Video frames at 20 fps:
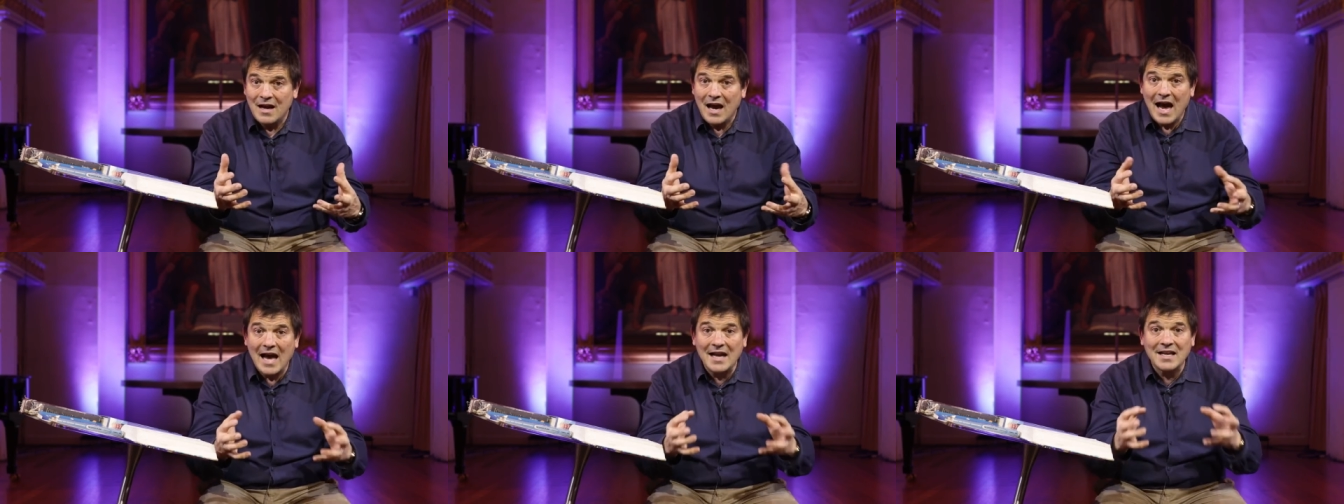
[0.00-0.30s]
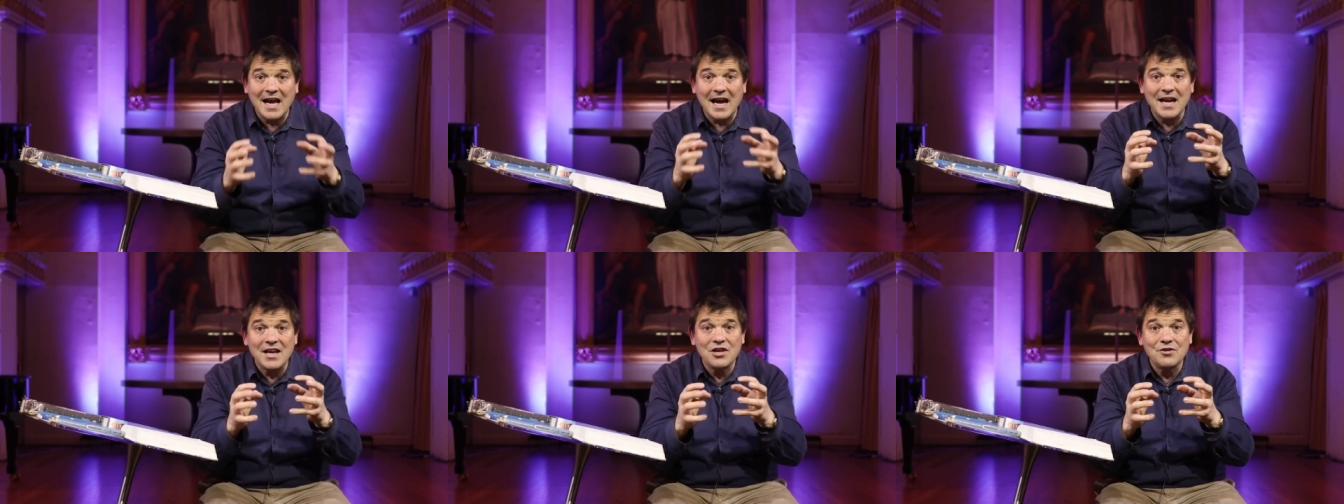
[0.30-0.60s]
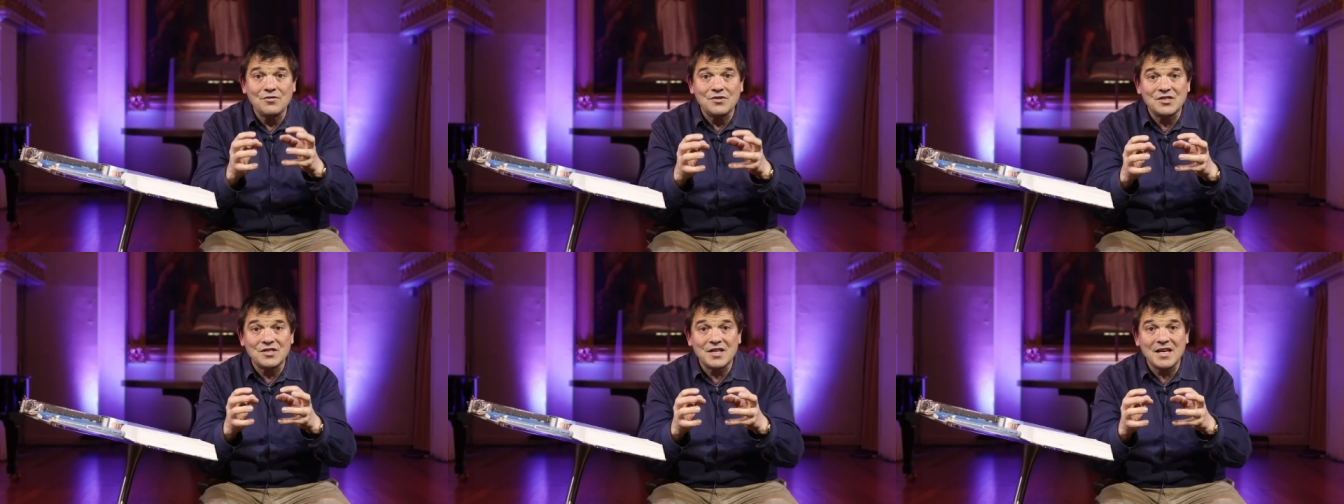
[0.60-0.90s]
And can
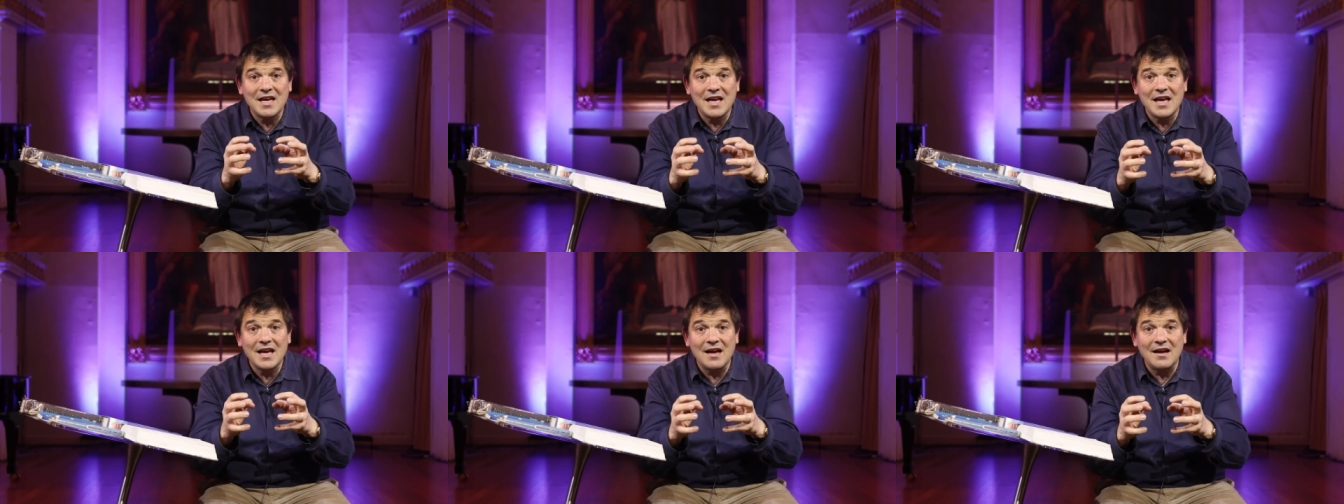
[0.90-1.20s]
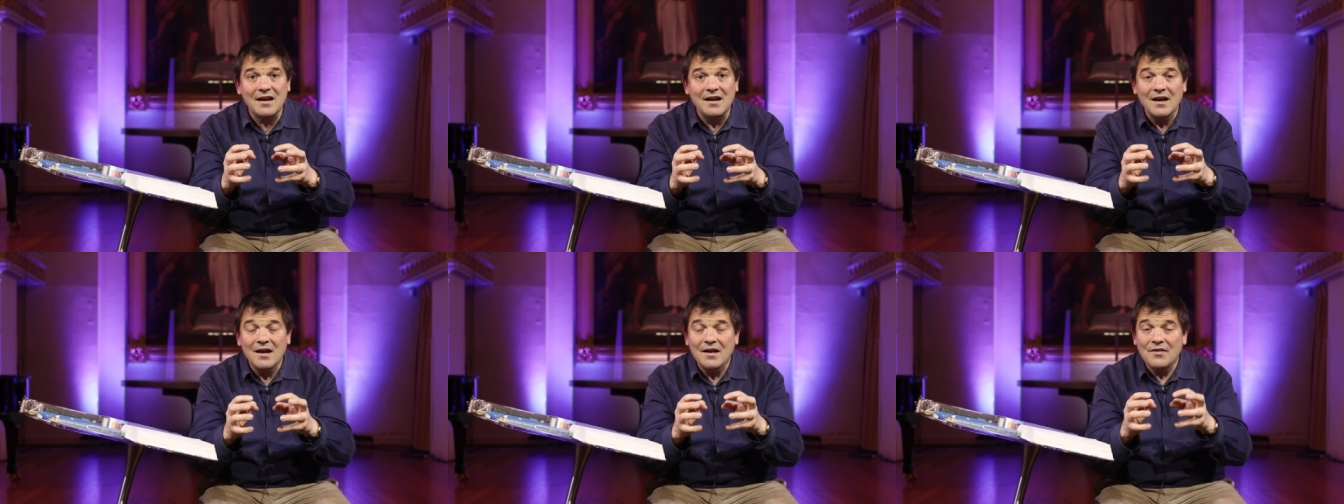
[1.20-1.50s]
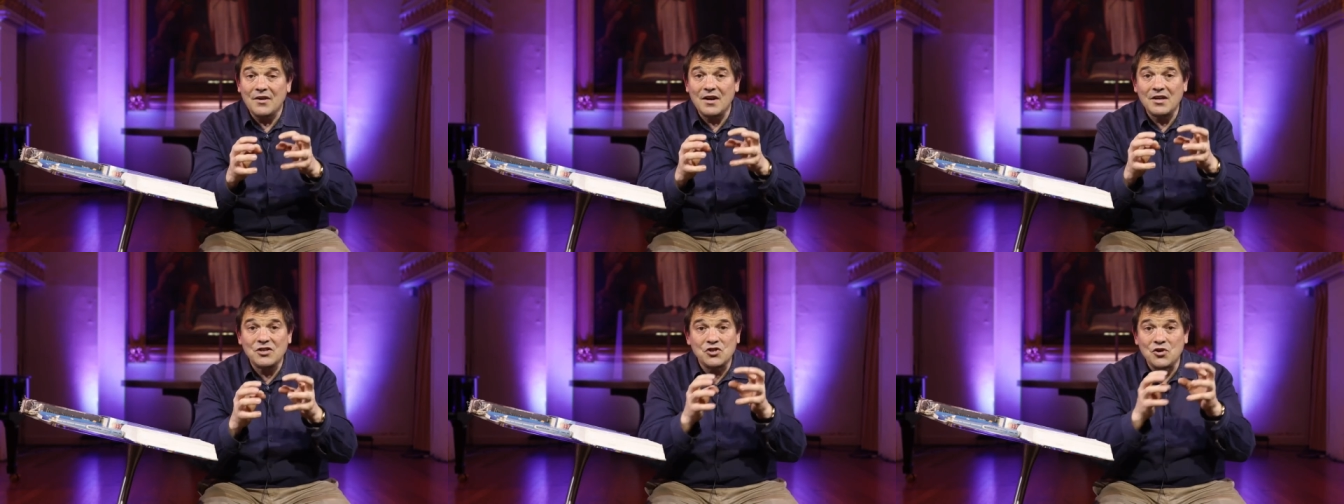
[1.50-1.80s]
you see here
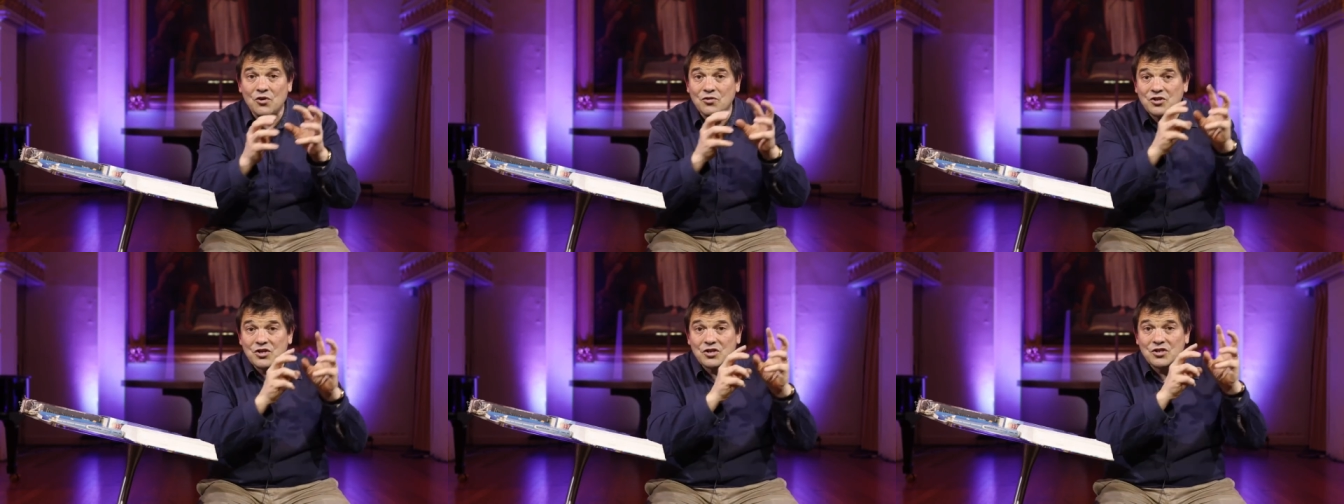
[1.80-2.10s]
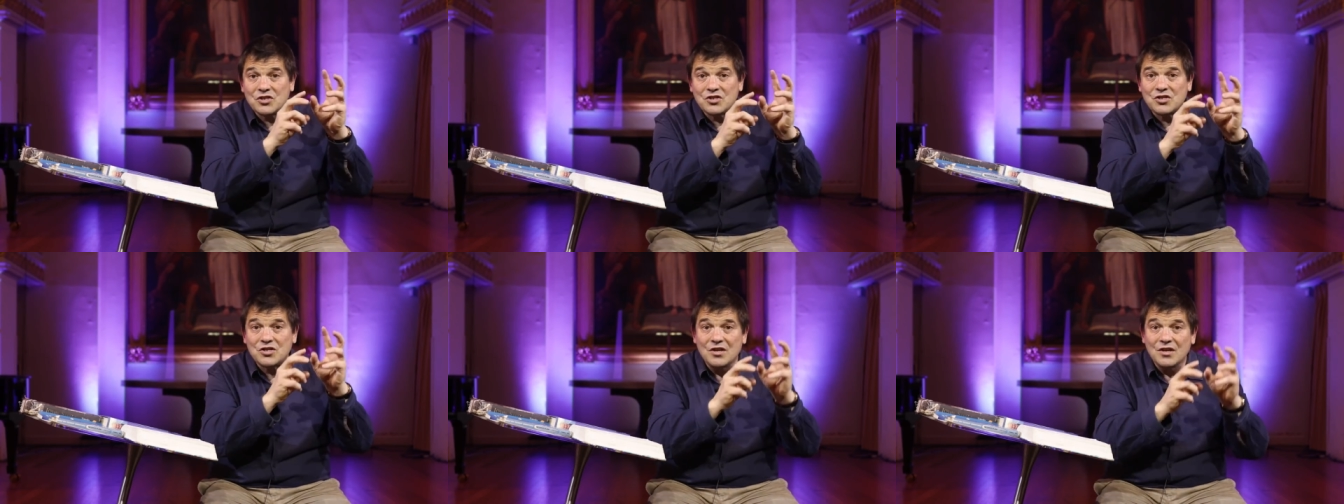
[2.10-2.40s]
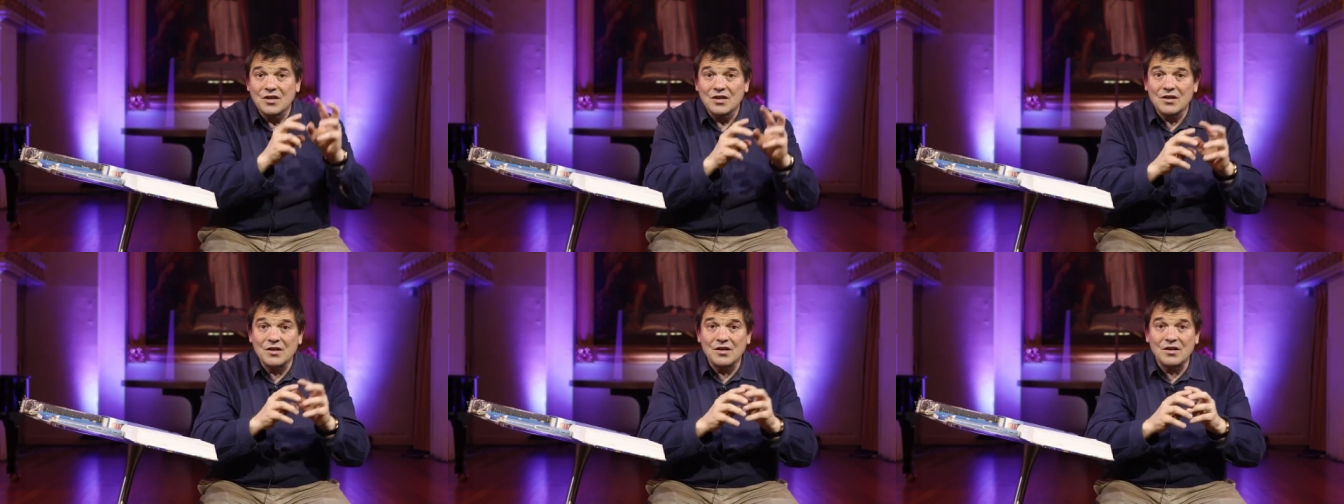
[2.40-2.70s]
that it's not just
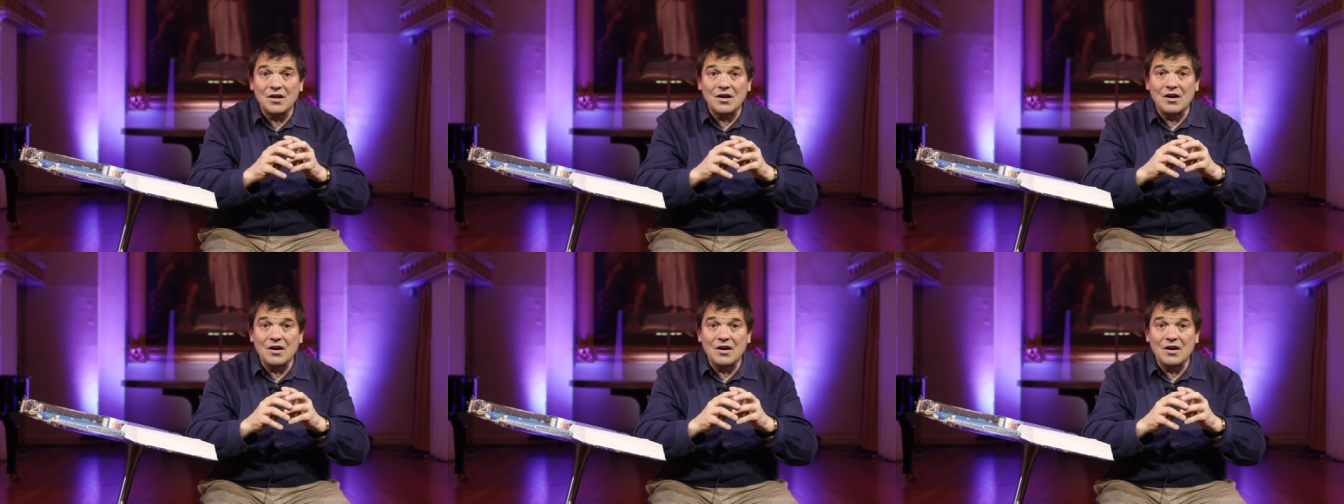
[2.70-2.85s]
uh,